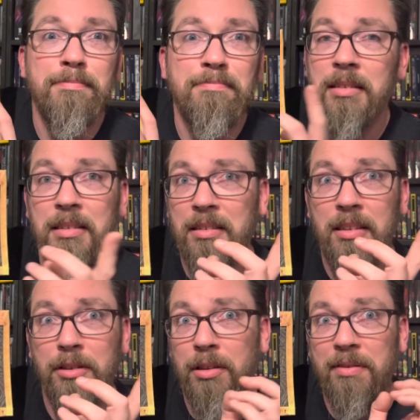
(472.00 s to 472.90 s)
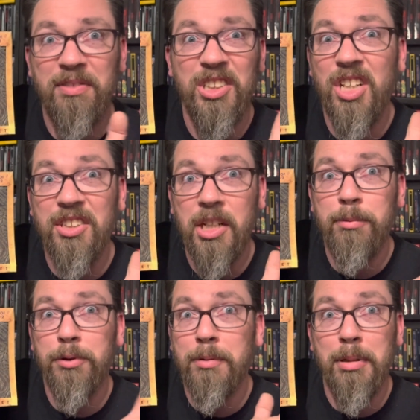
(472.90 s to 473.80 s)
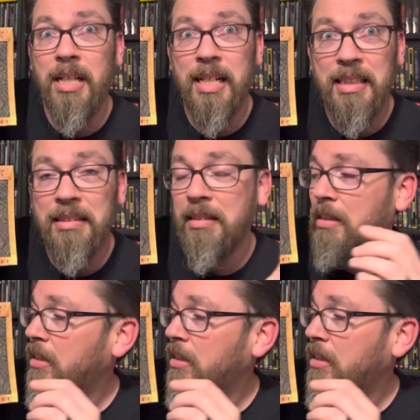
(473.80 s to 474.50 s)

if sun comes through the blinds,